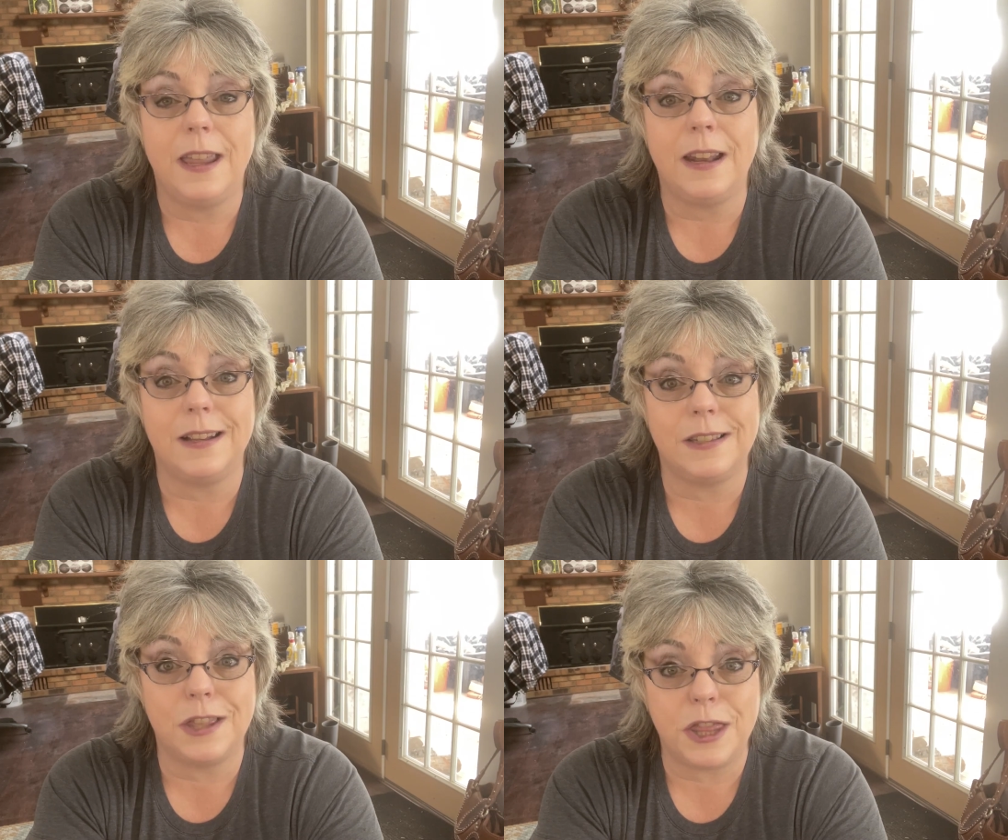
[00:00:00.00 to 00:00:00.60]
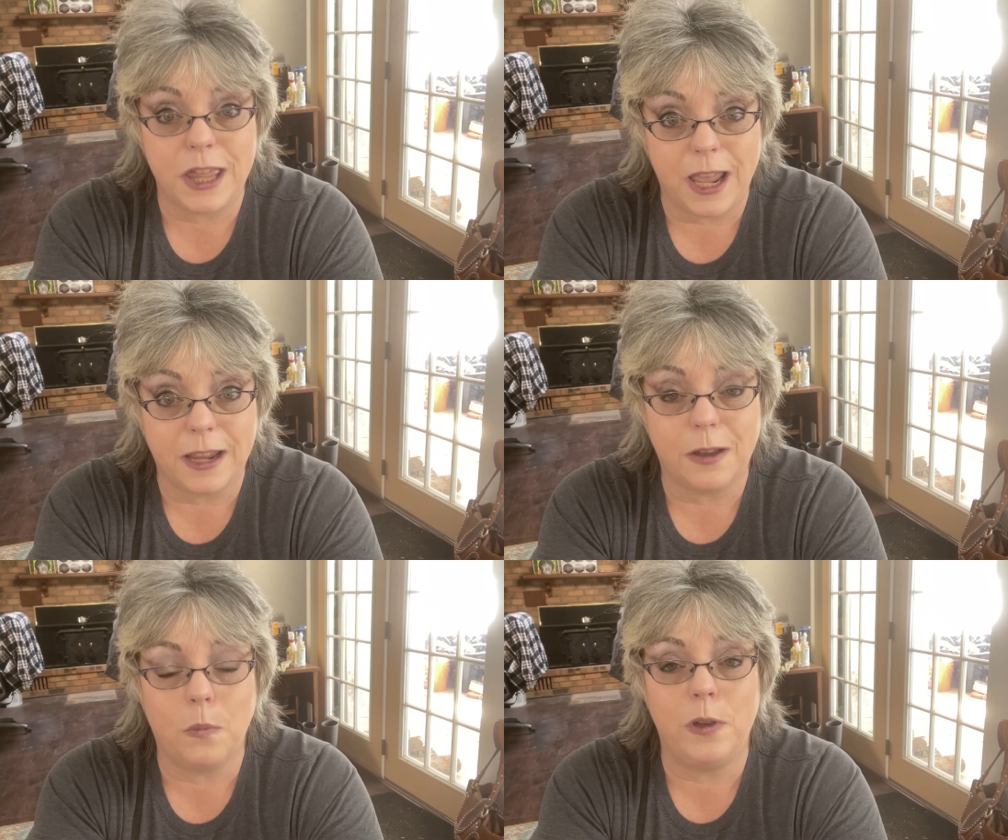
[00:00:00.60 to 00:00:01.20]
It is
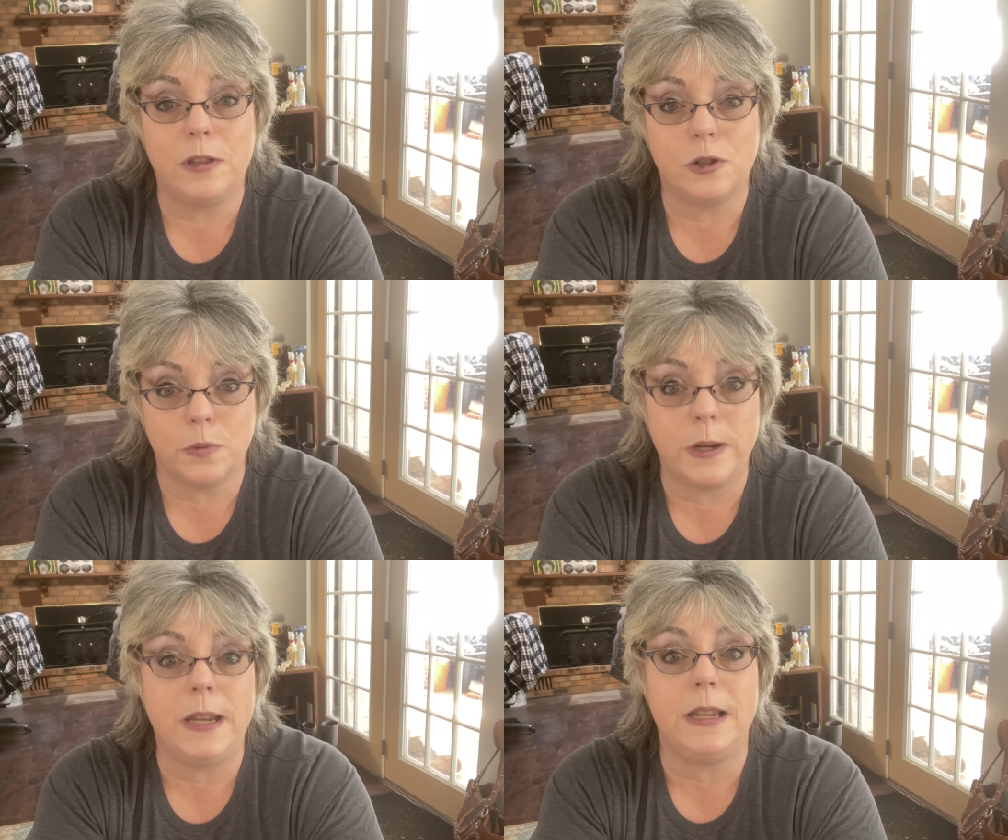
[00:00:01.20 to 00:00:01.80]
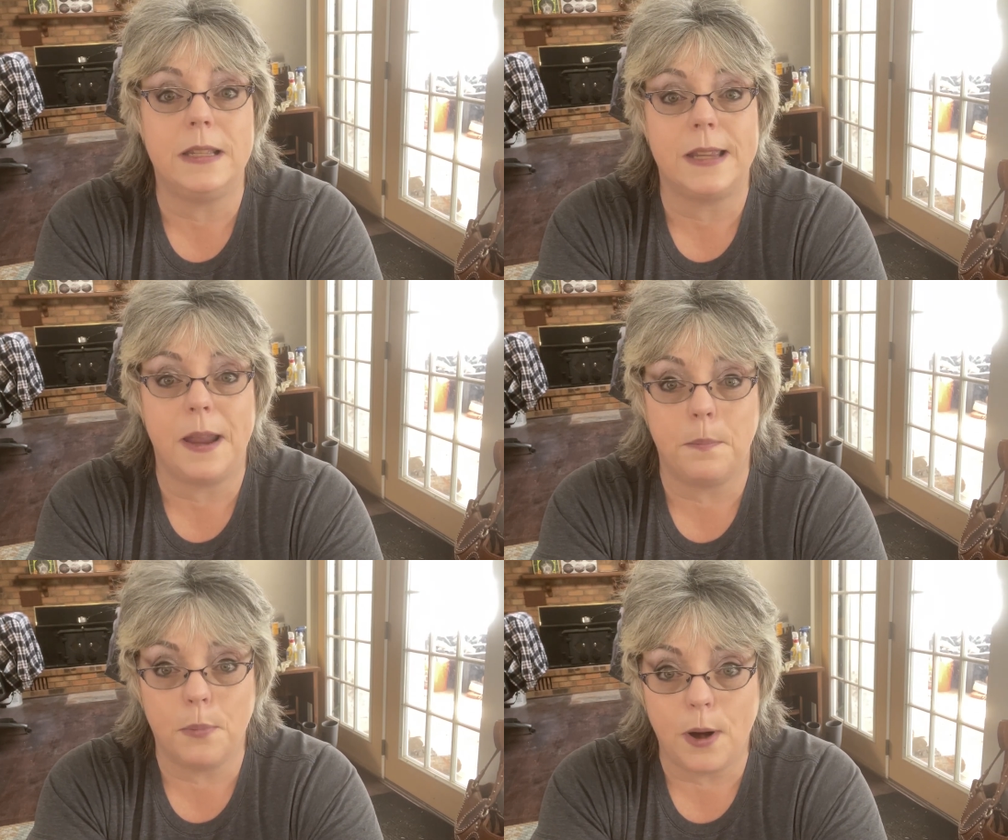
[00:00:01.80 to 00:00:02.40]
thick with trees
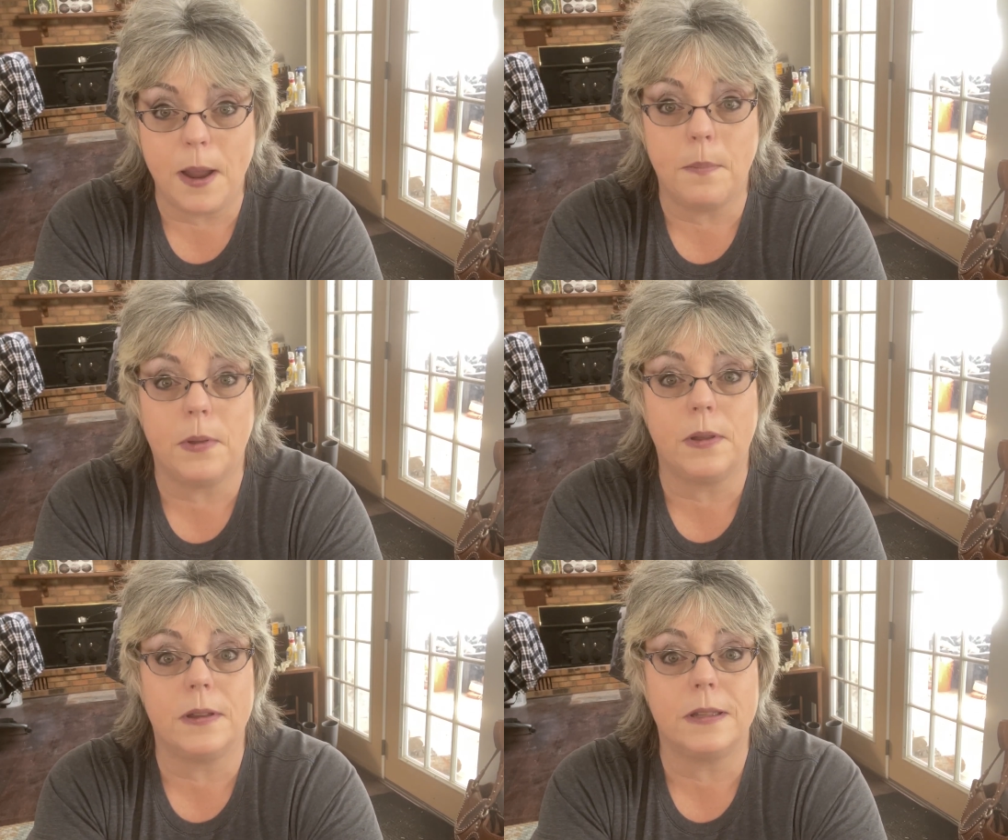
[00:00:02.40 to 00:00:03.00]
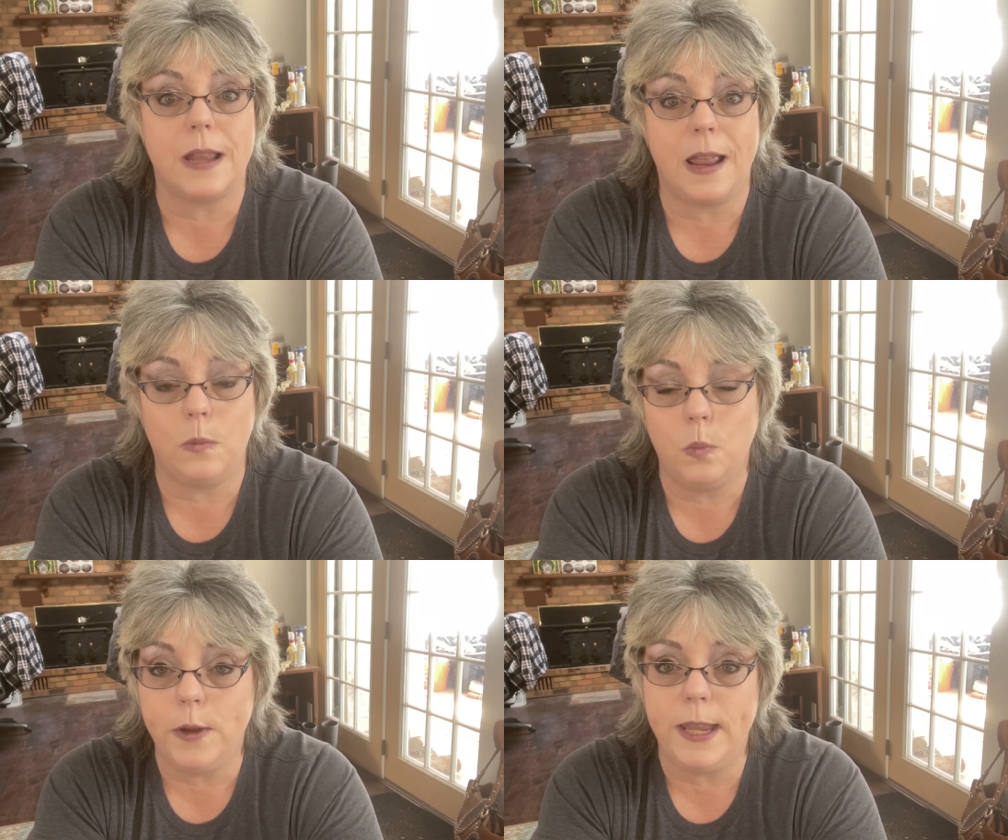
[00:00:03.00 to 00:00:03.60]
and brambles
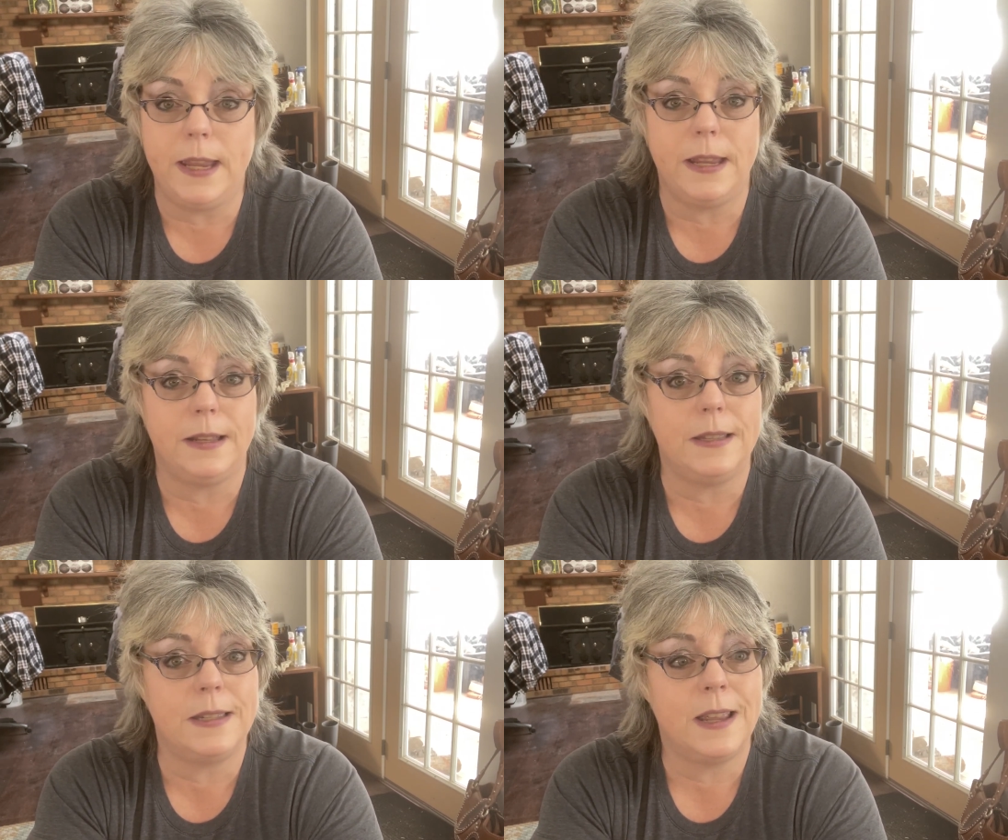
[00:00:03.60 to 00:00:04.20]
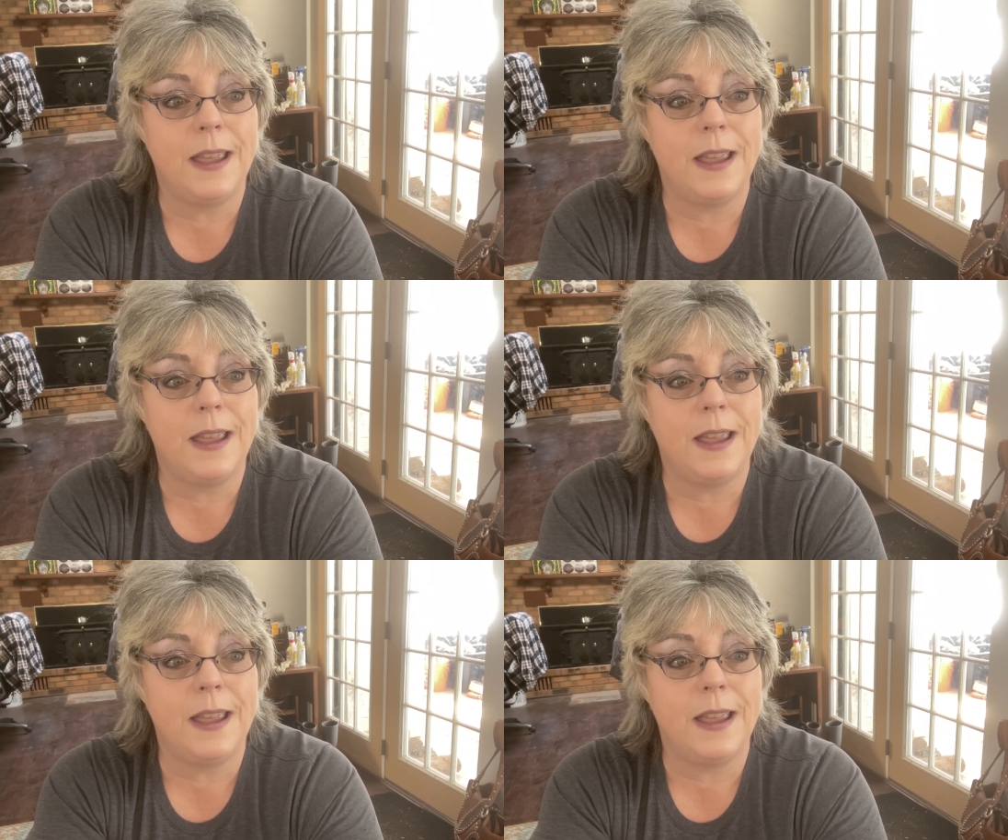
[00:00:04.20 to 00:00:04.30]
and weeds.